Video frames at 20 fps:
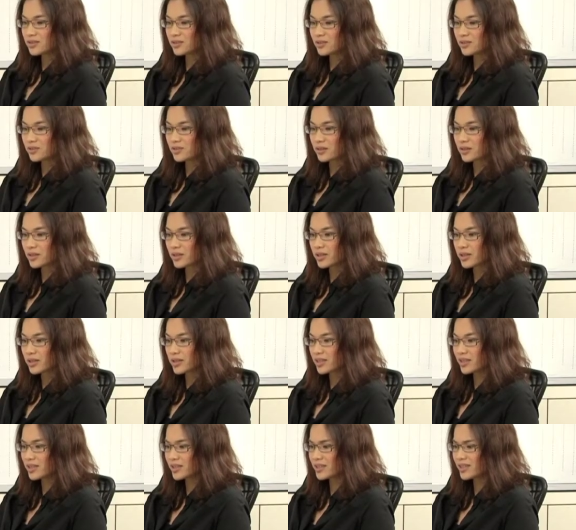
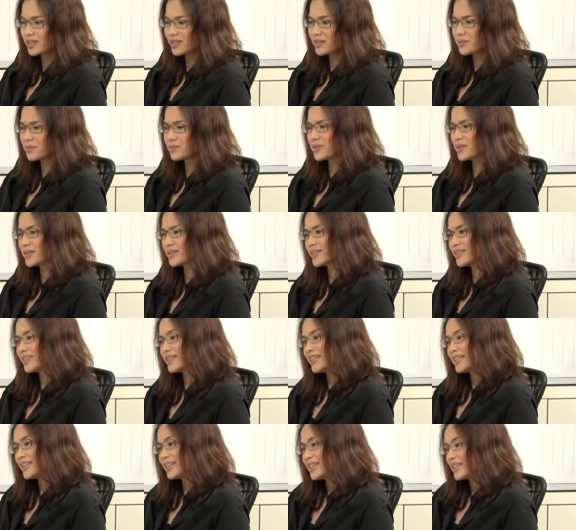Alright, but
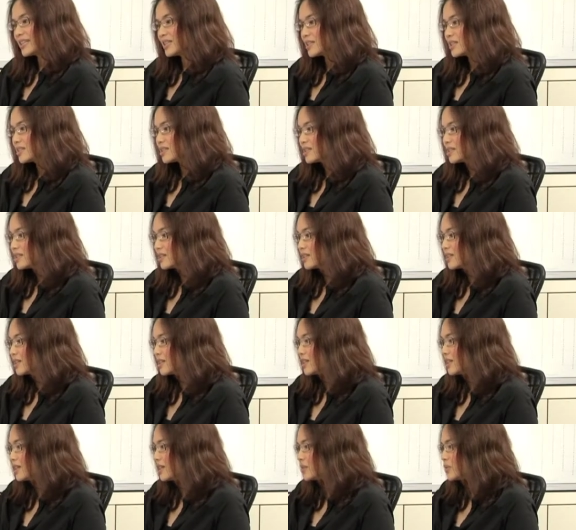
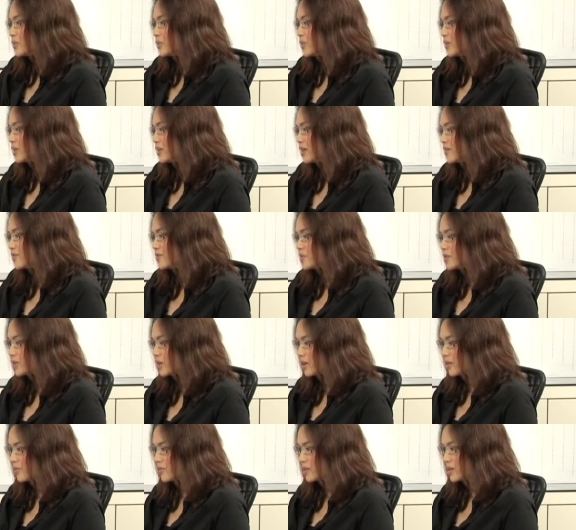I would love to
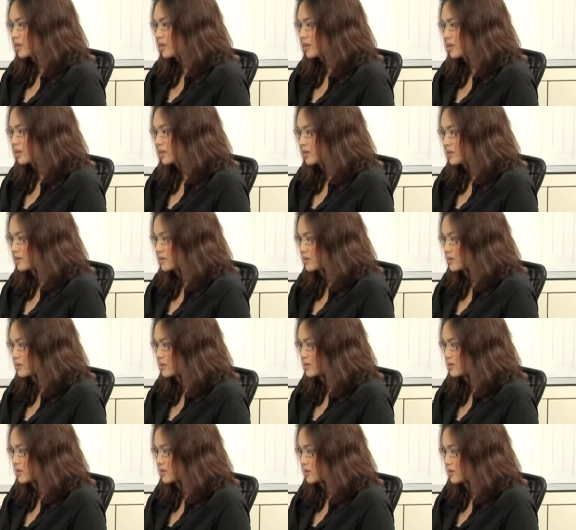have
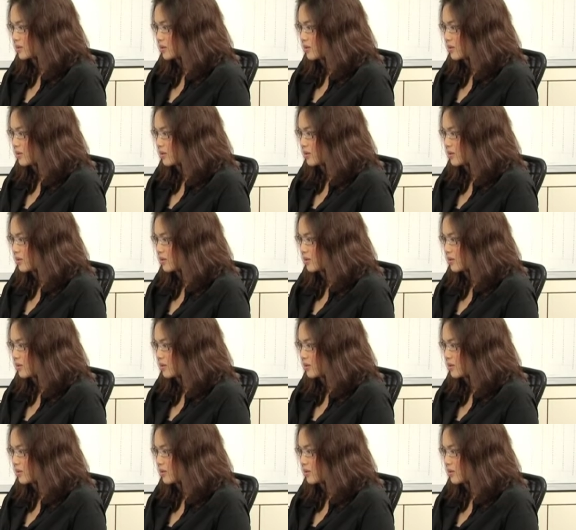this